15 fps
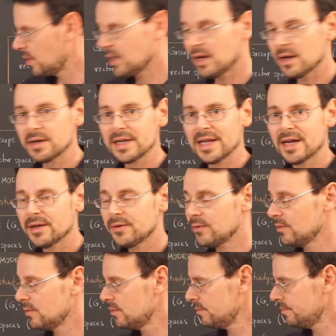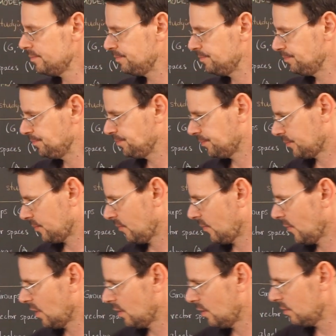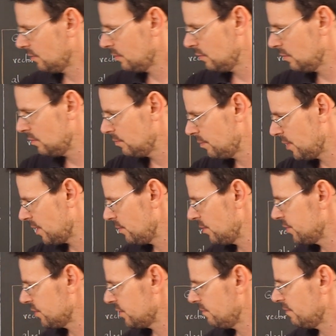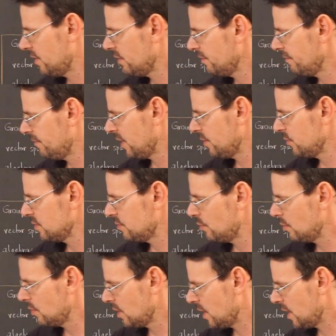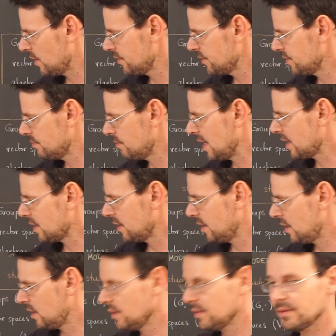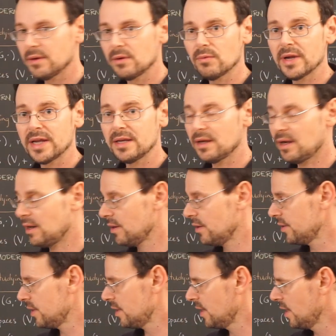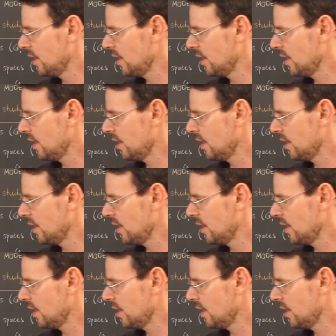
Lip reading: Cardano, who published a very famous book, Ars Magna, The Great Art,